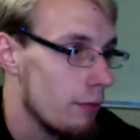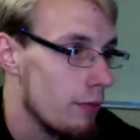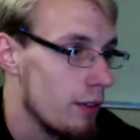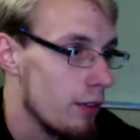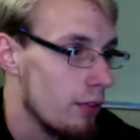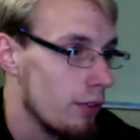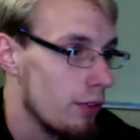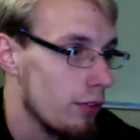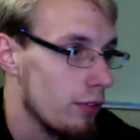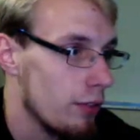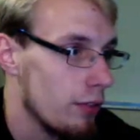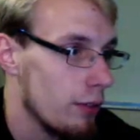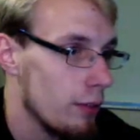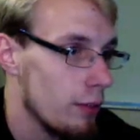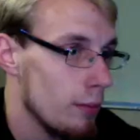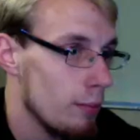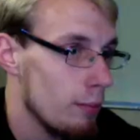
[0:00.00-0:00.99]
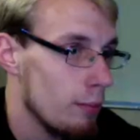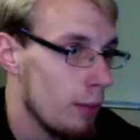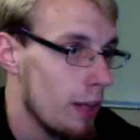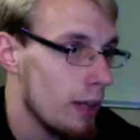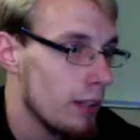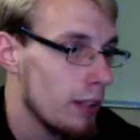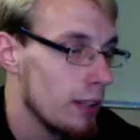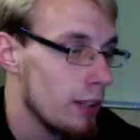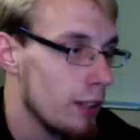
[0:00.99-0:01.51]
this
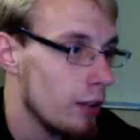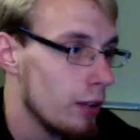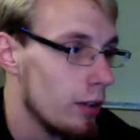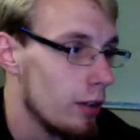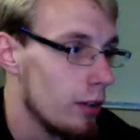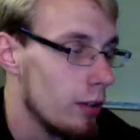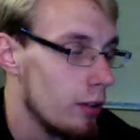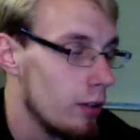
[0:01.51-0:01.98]
bend here